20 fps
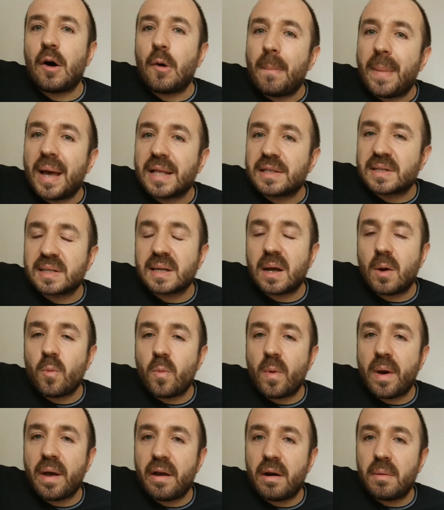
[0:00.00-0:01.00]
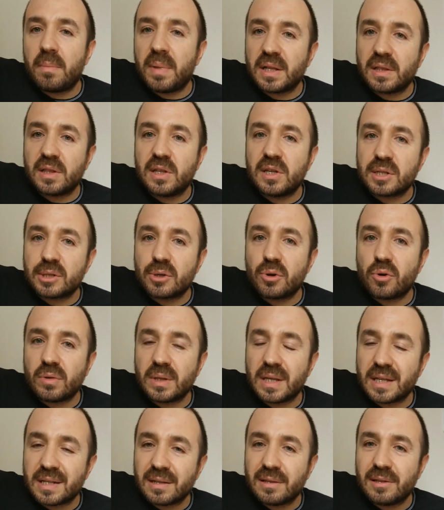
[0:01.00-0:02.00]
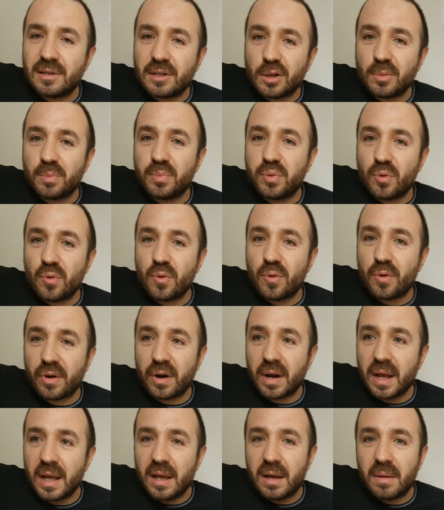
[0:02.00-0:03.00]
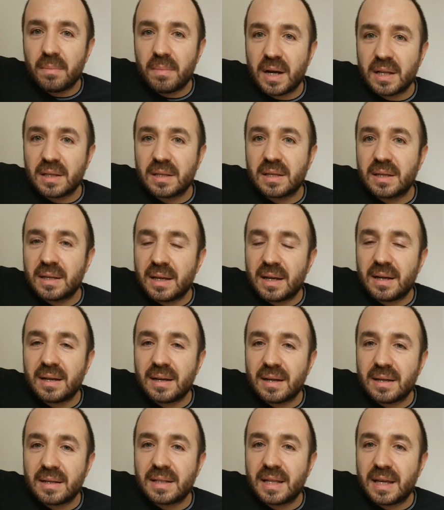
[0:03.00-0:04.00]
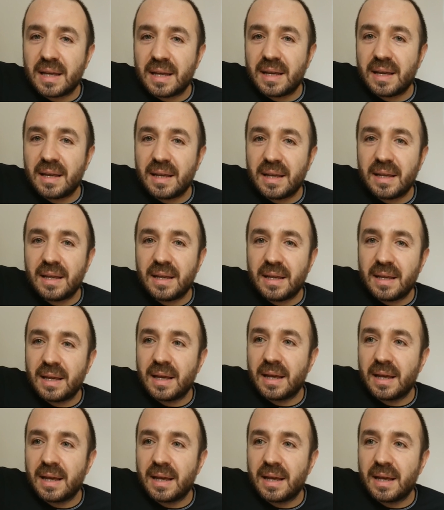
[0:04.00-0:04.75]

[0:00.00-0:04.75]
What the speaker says: met somewhere, but this girl is a little poor, but they